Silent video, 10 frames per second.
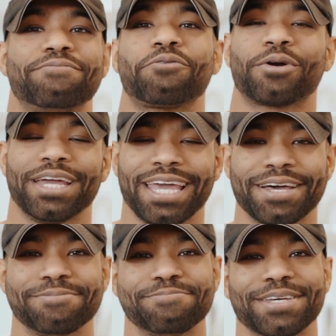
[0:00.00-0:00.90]
4
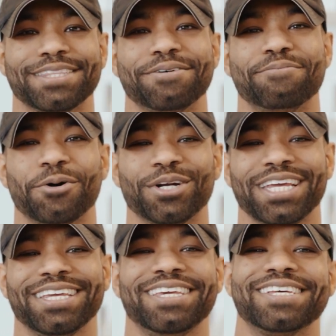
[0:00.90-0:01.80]
a.m. in the
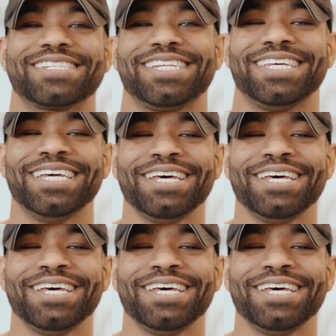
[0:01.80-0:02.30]
morning EST.